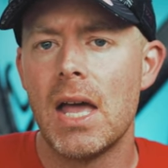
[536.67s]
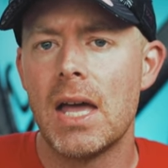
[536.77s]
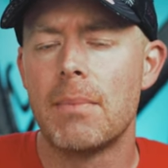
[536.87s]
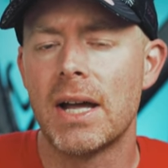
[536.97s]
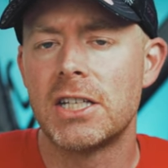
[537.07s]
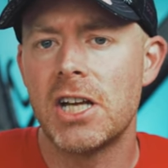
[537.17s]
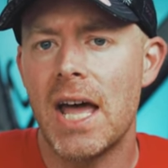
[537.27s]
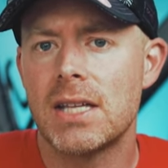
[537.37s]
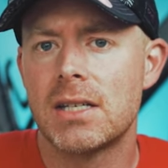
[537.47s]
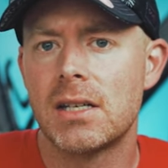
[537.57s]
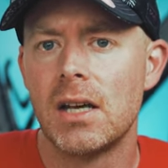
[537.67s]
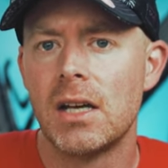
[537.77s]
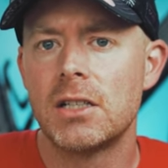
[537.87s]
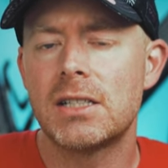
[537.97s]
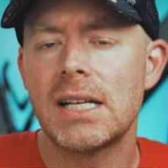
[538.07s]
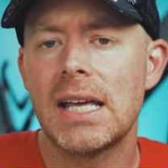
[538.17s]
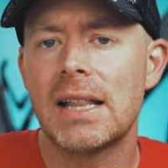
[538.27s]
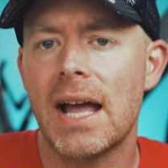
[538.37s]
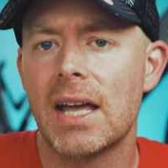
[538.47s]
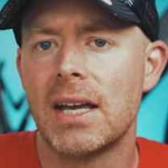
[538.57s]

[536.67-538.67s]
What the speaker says: and my chest just to get that